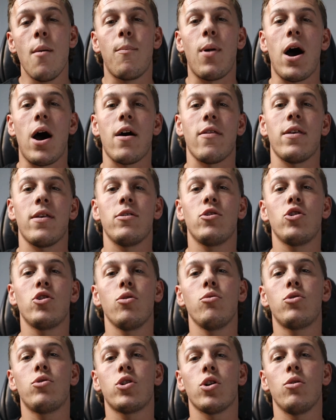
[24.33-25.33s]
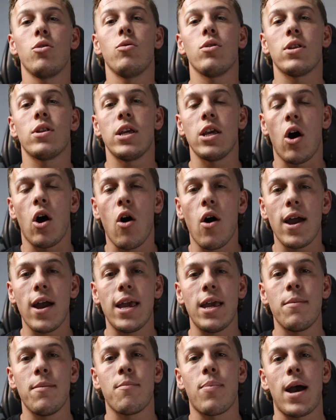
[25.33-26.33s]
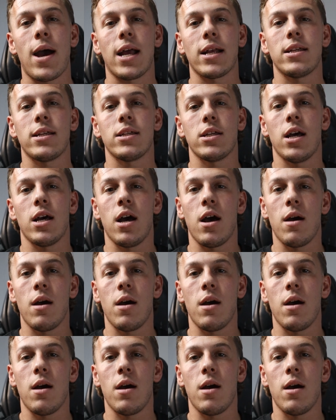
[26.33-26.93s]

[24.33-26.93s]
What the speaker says: but then due to the high impact